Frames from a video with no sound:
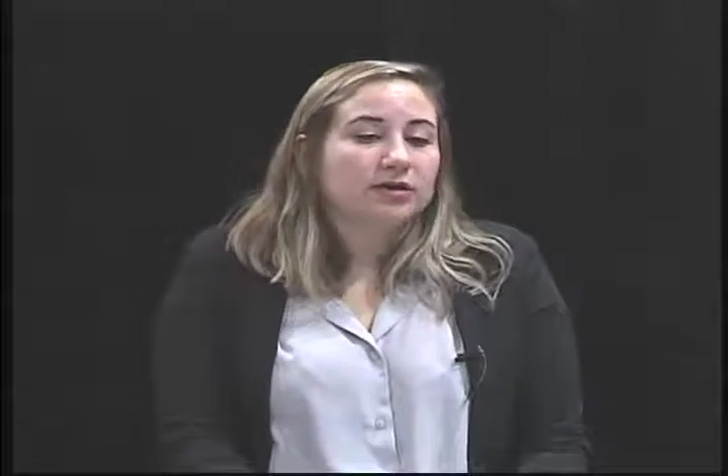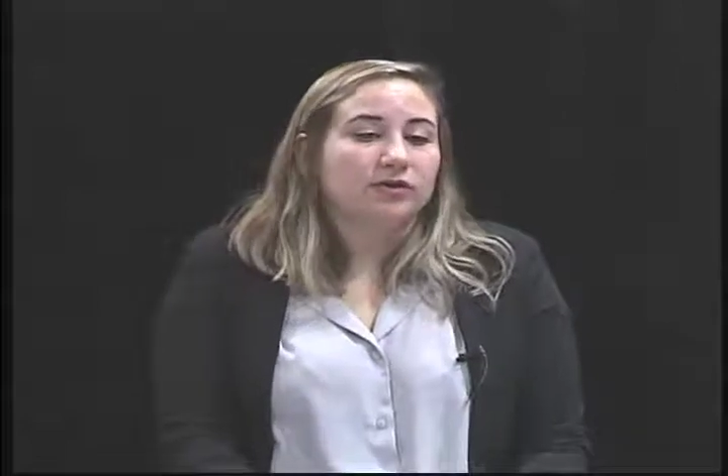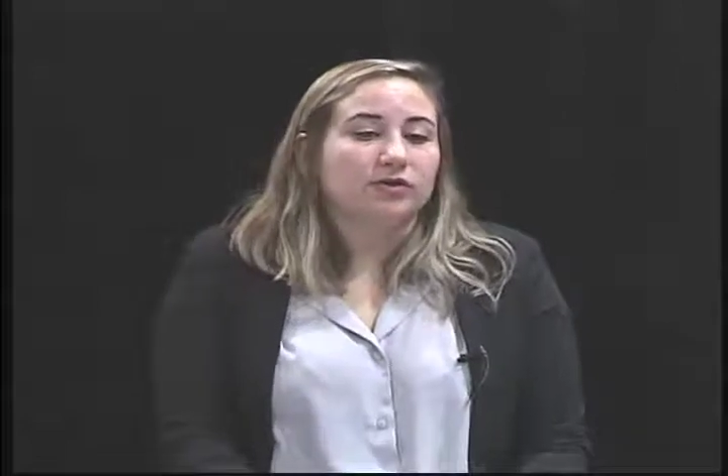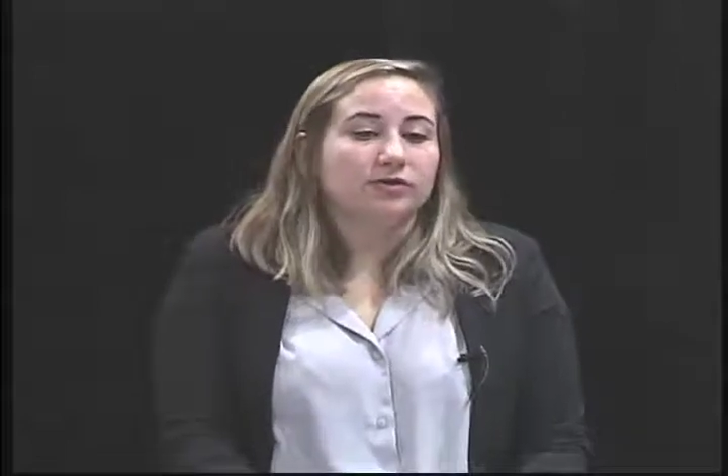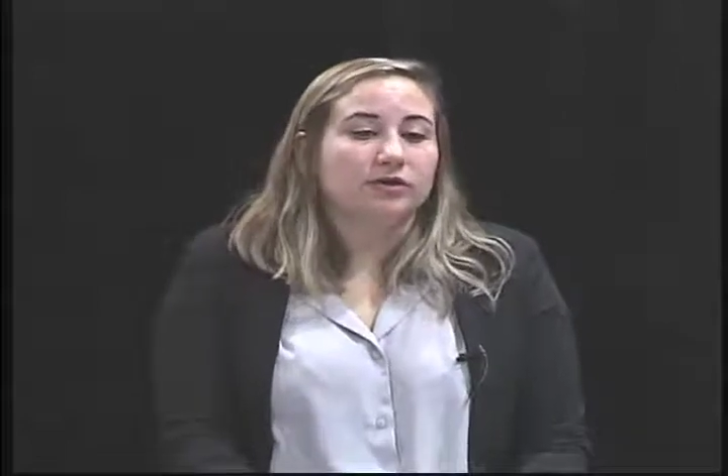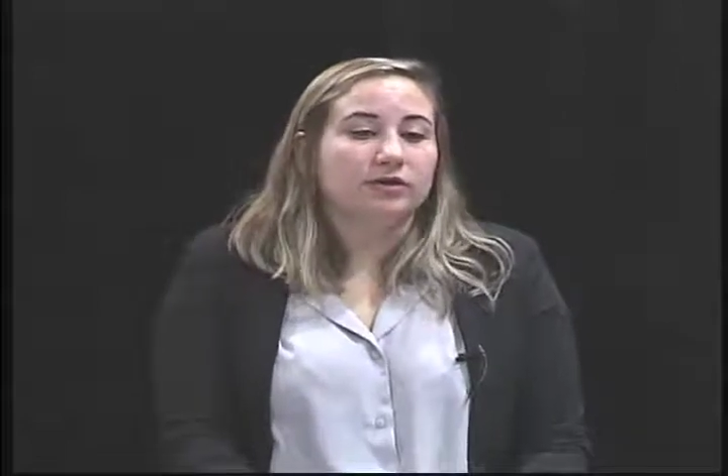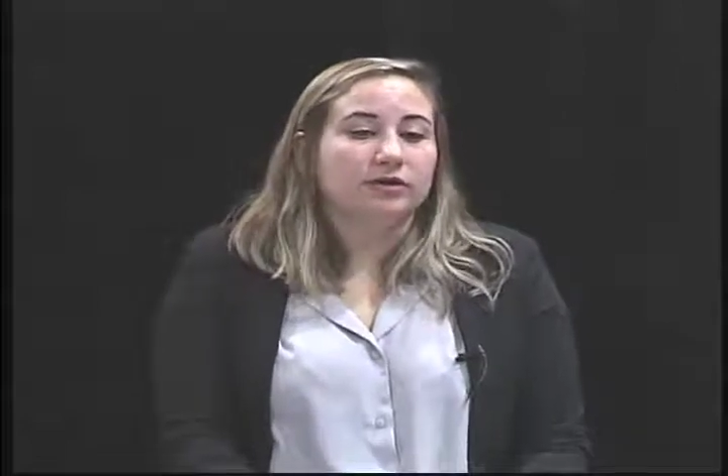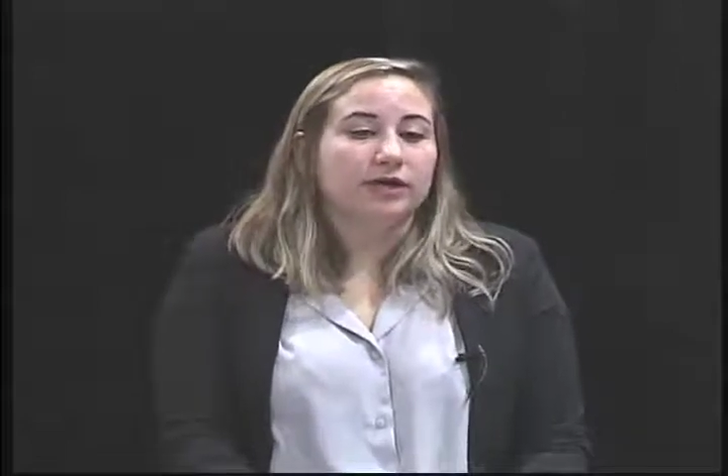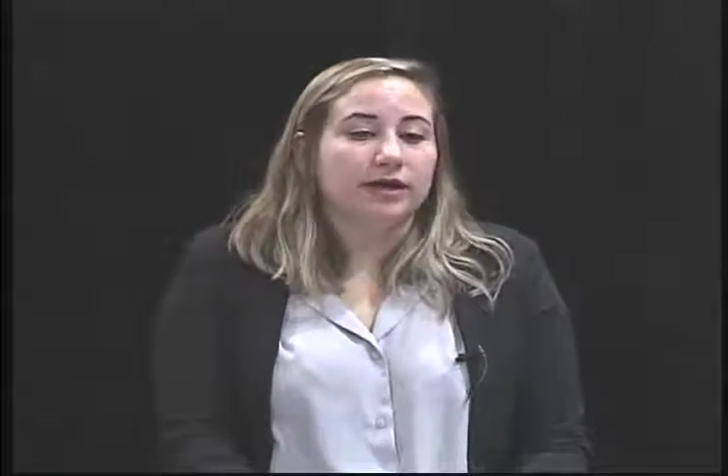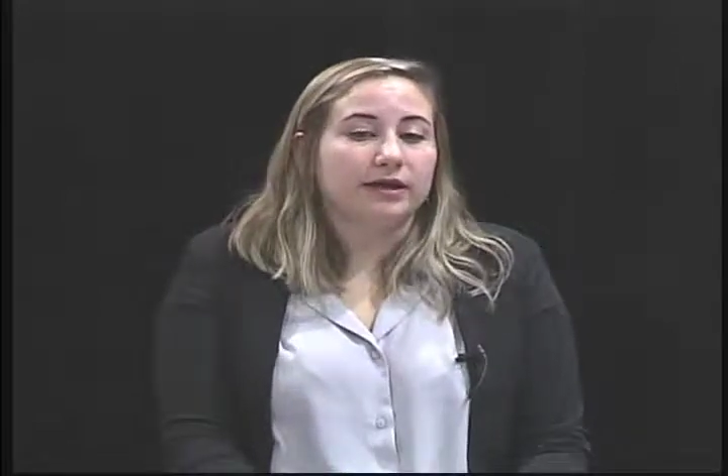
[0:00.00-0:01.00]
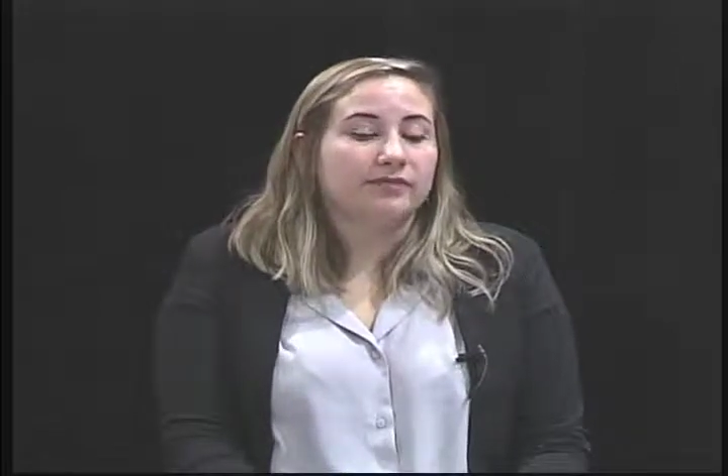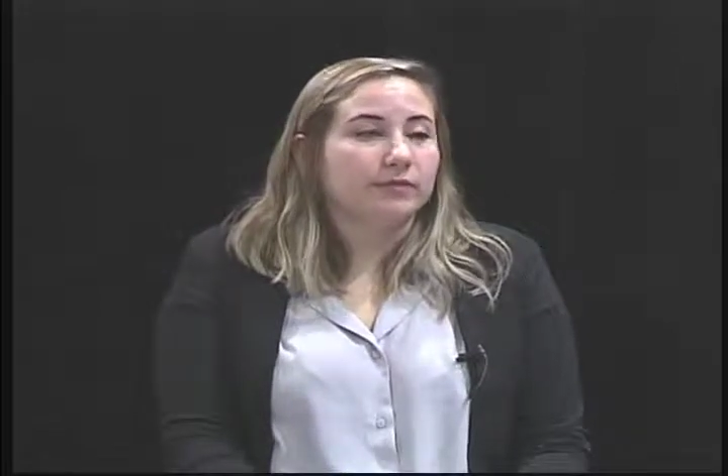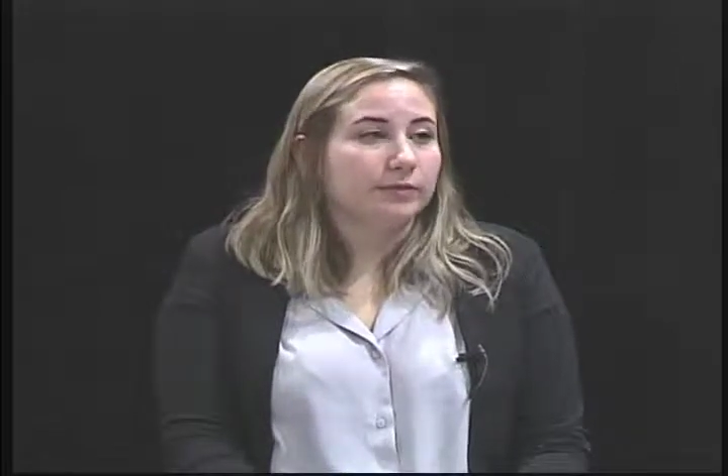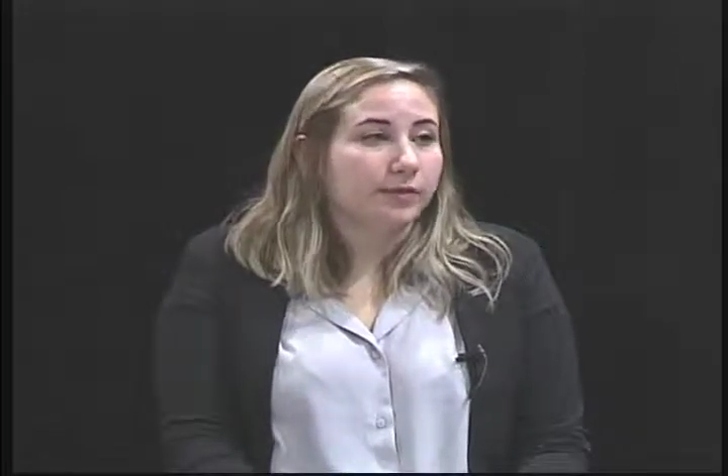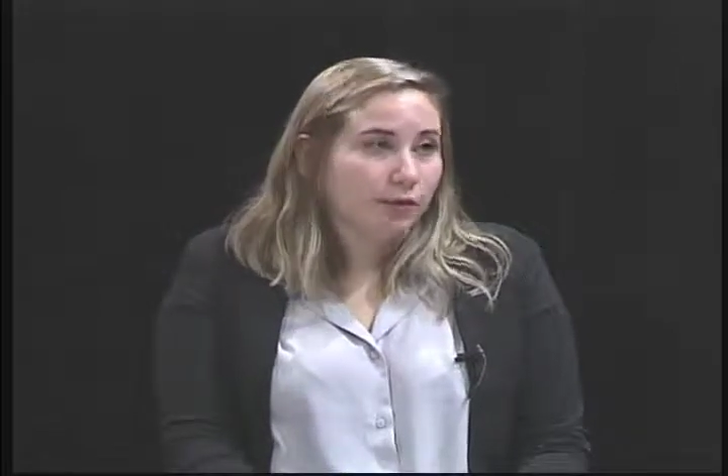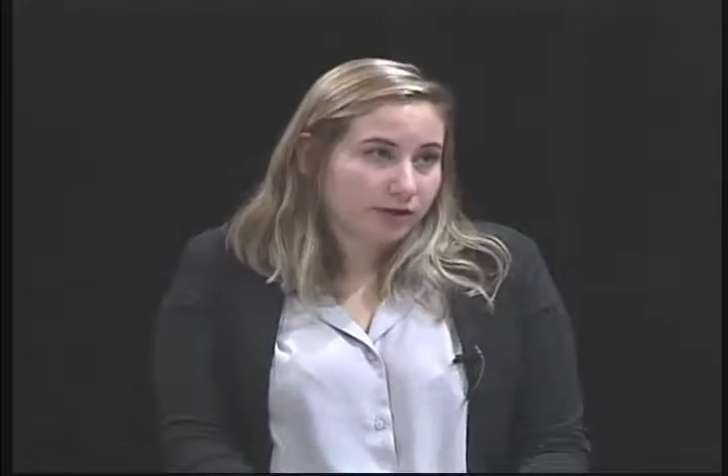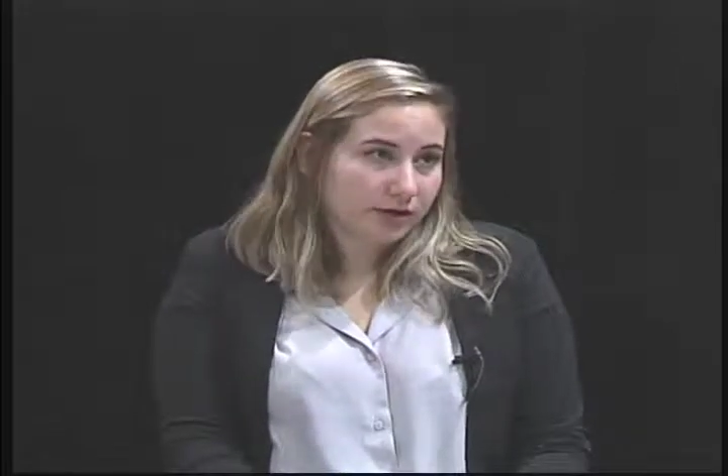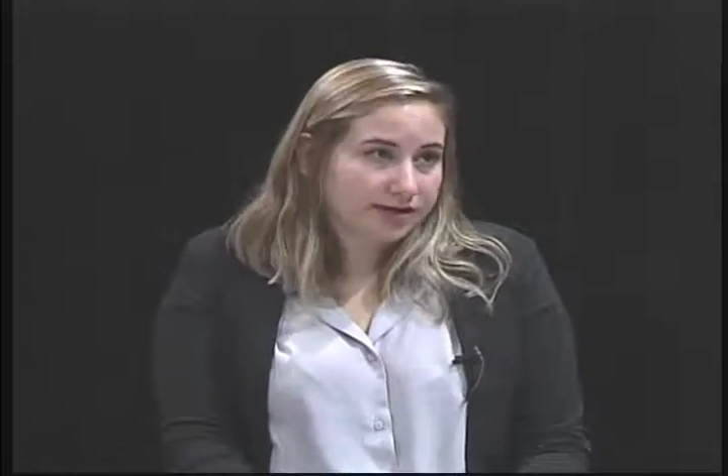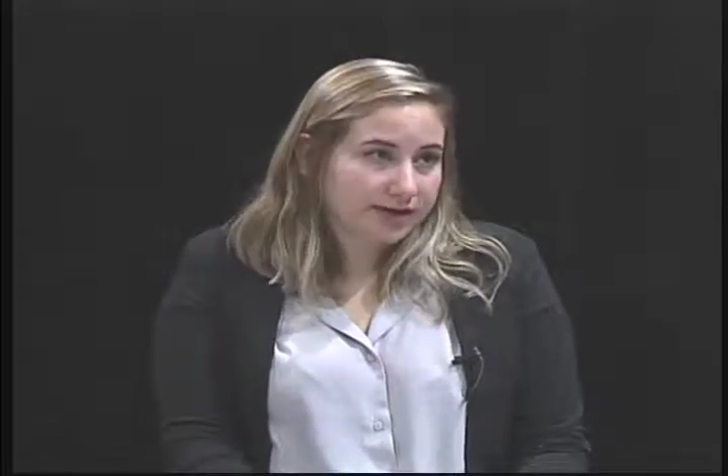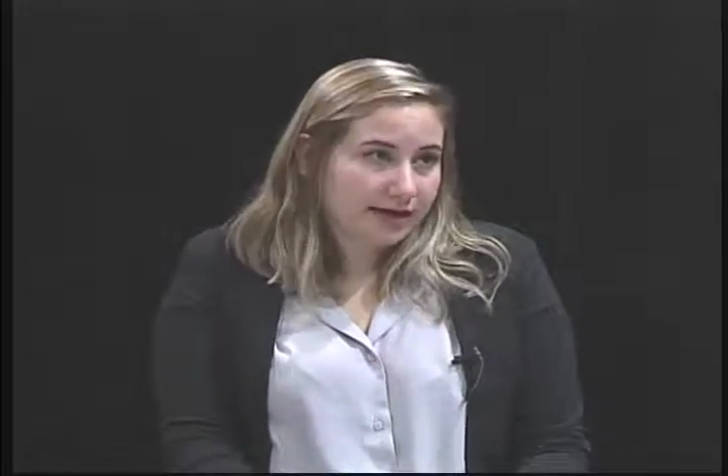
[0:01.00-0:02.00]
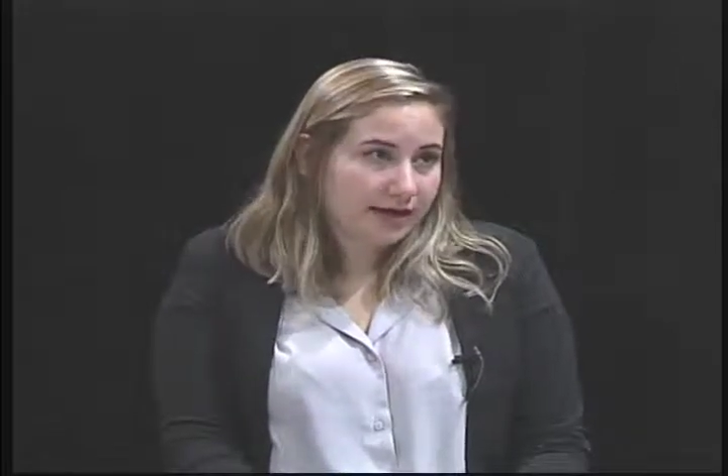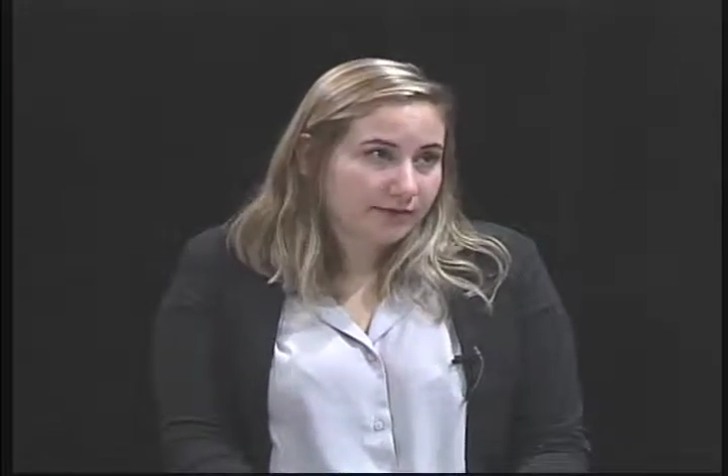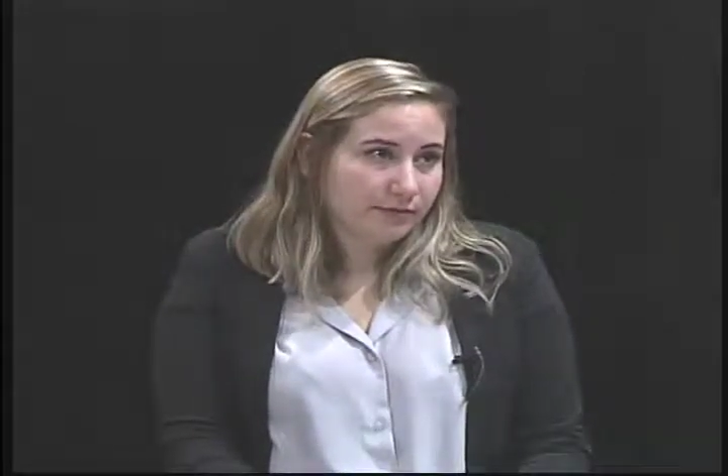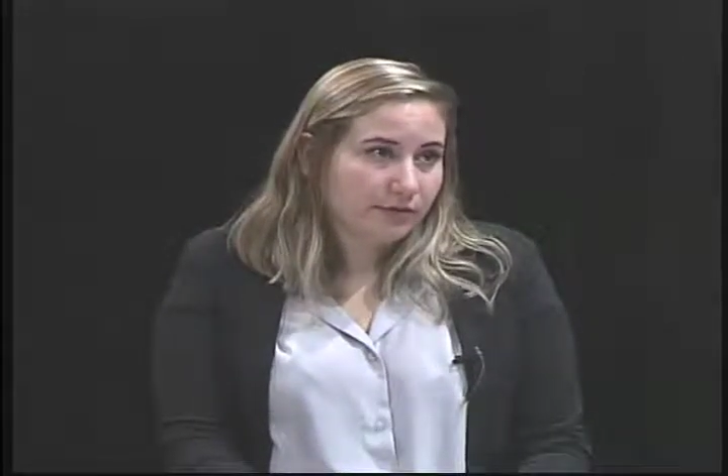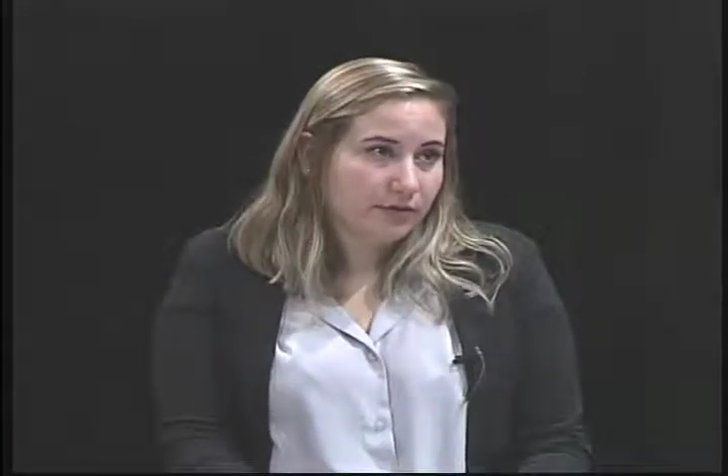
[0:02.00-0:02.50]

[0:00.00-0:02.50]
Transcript: you can even report a scam,